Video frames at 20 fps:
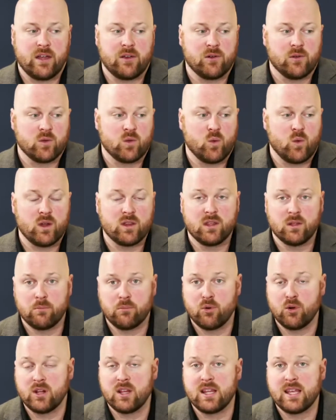You're the one that
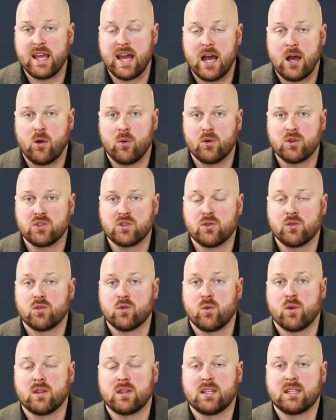put in the hours. You're the
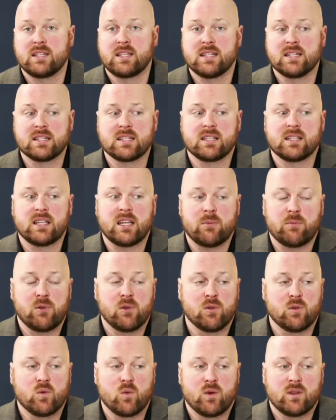one that didn't sleep.
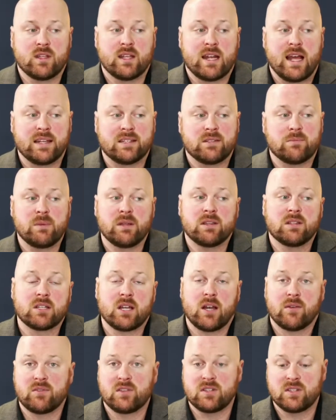You're the one that had to make the
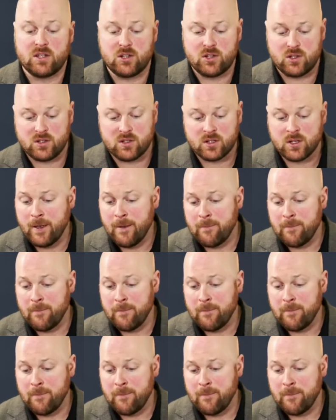tough decisions.